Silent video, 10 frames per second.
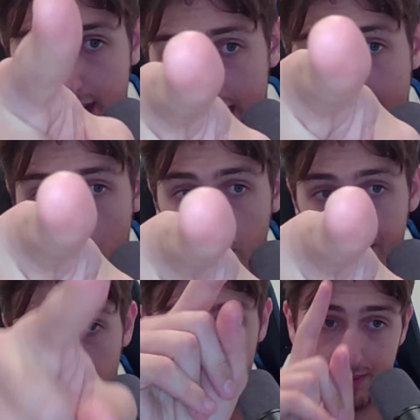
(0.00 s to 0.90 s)

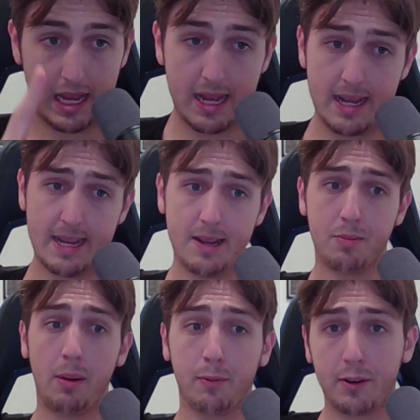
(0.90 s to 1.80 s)
However,
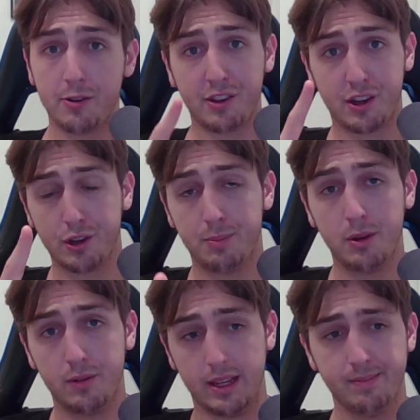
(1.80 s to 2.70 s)
Primal Fear is a good
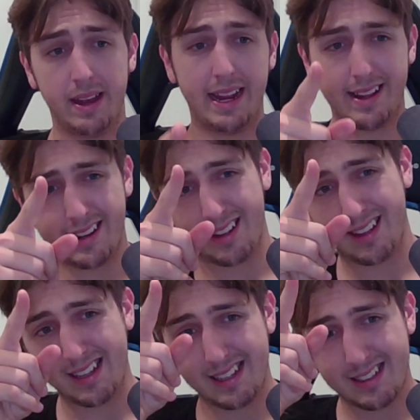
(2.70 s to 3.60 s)
movie, and that
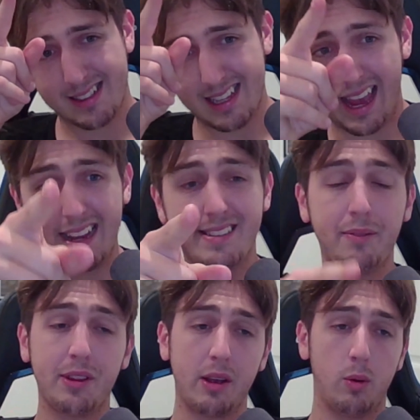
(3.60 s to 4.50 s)
takes
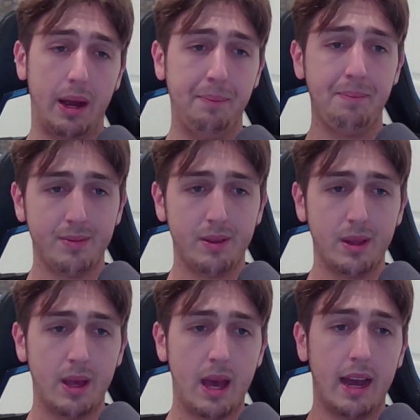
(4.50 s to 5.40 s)
everything away.
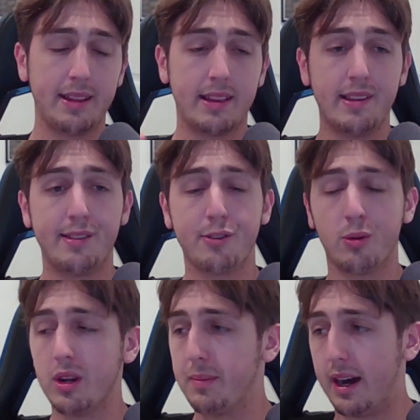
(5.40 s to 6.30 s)
I think the
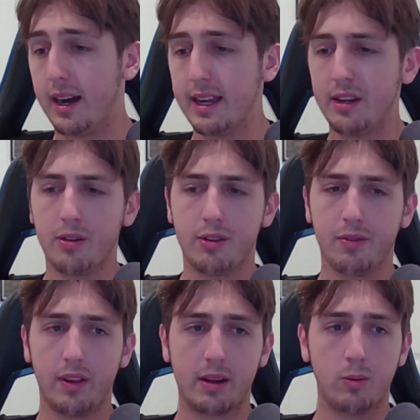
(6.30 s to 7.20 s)
story behind Arthur
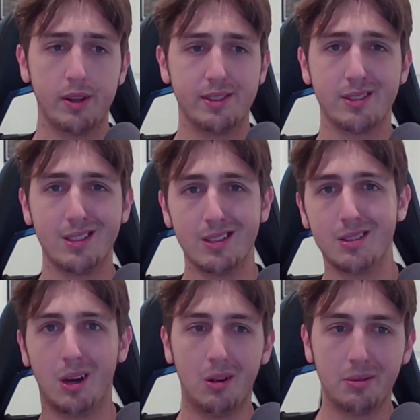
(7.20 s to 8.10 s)
Fleck was
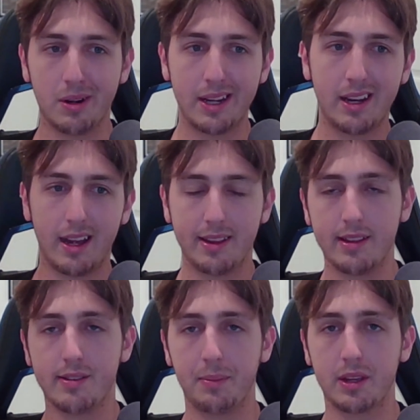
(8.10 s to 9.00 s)
all right. I
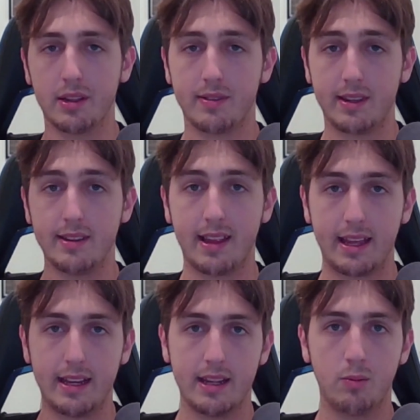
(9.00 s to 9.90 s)
think some of the good scenes that
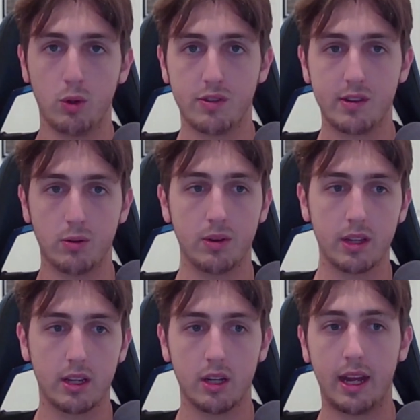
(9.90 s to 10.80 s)
he did was still really
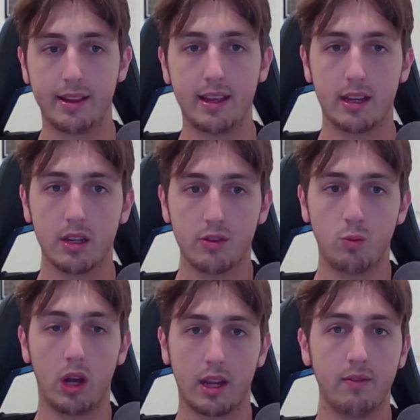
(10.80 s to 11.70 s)
good. I think
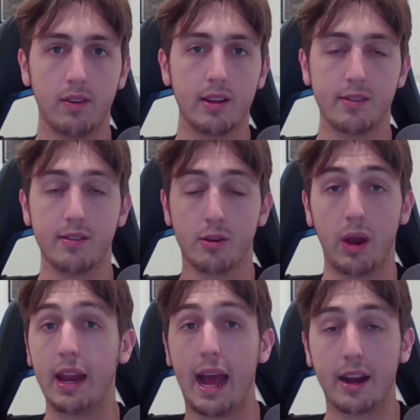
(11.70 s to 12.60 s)
Joaquin Phoenix is a
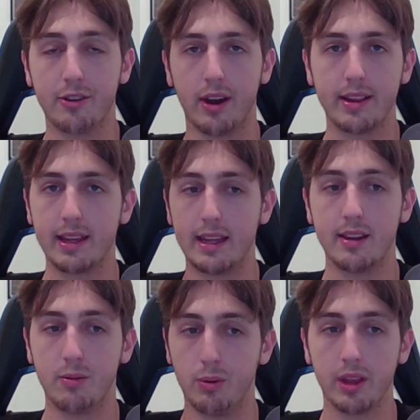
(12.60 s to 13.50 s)
great actor. I think he
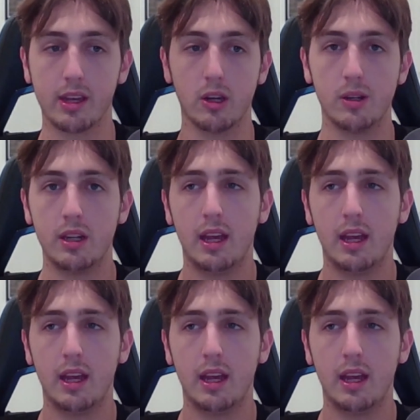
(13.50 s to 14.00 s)
did really good